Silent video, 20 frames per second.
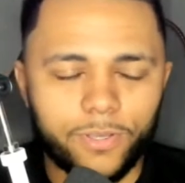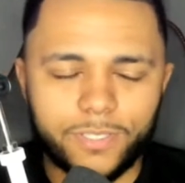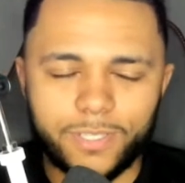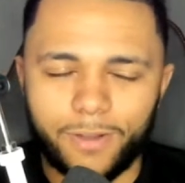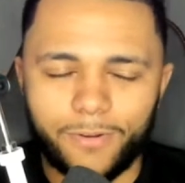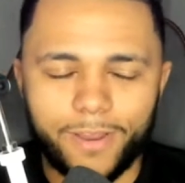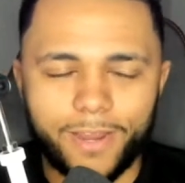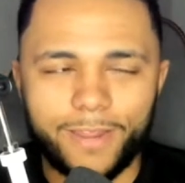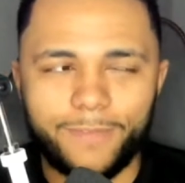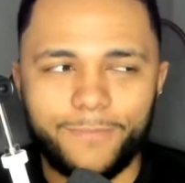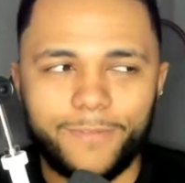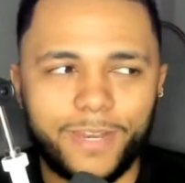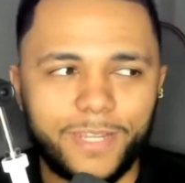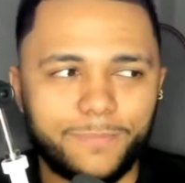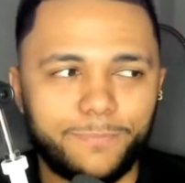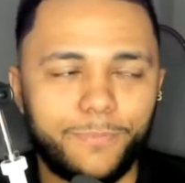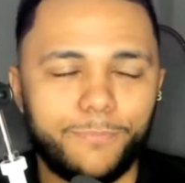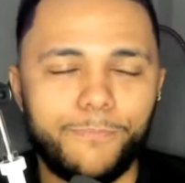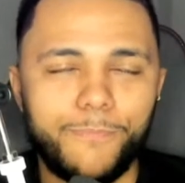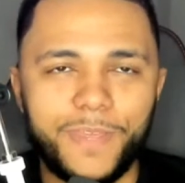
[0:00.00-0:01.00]
Sorry, I didn't really
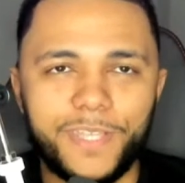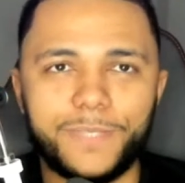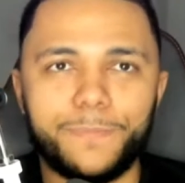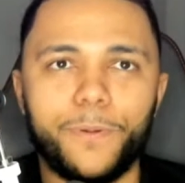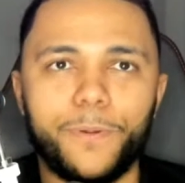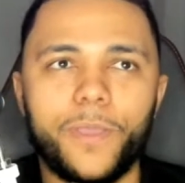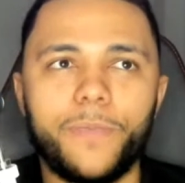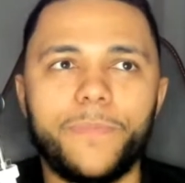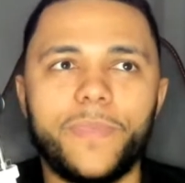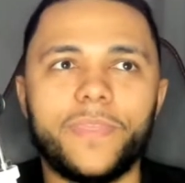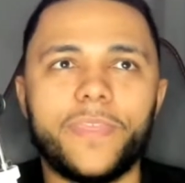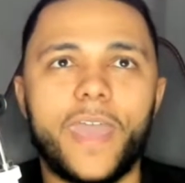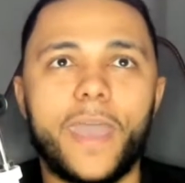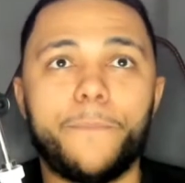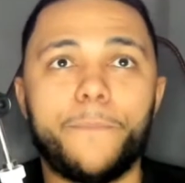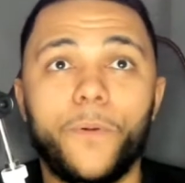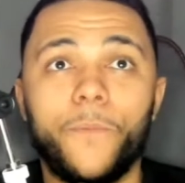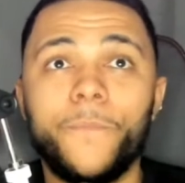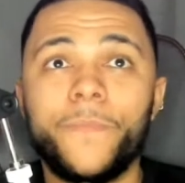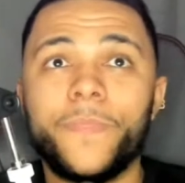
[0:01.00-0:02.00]
mean to put him in there,
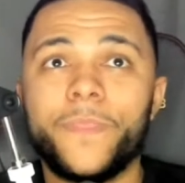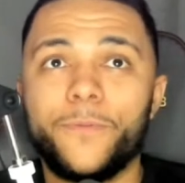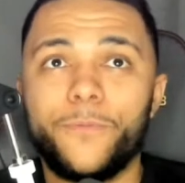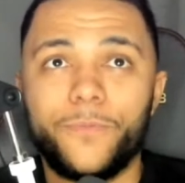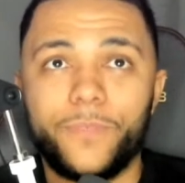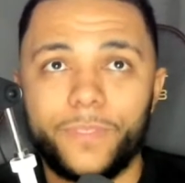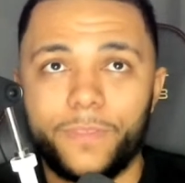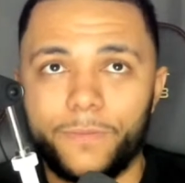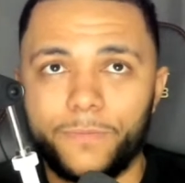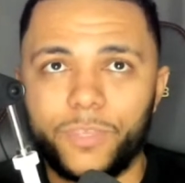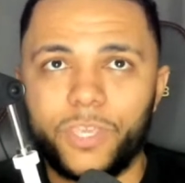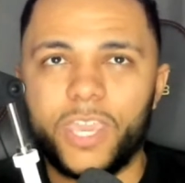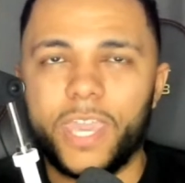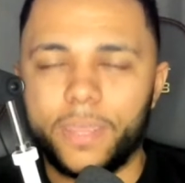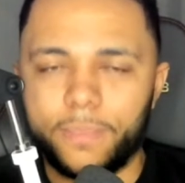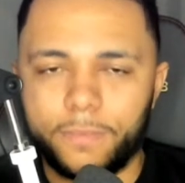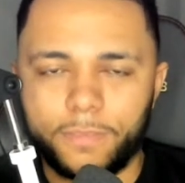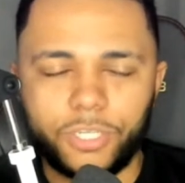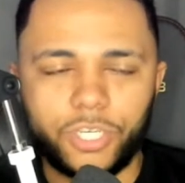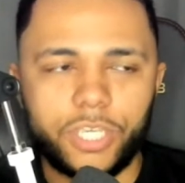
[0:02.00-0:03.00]
but you
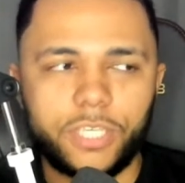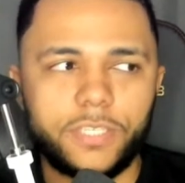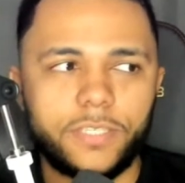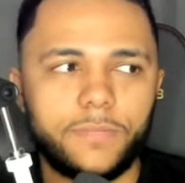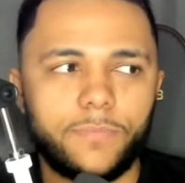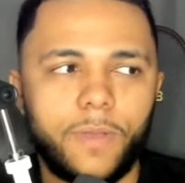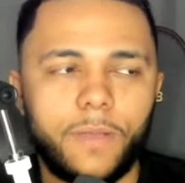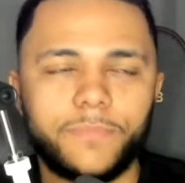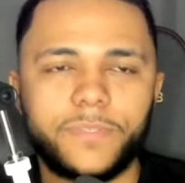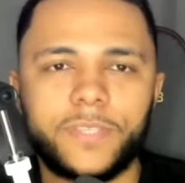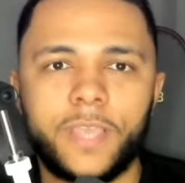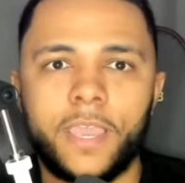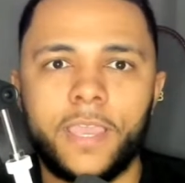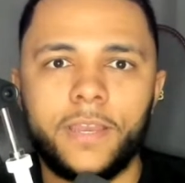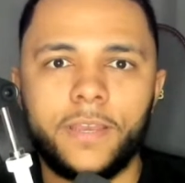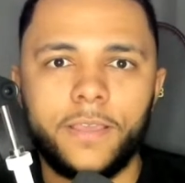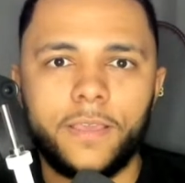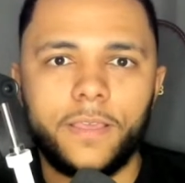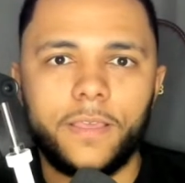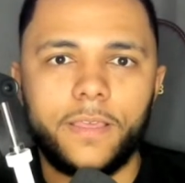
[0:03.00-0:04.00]
get the gist of what I'm saying.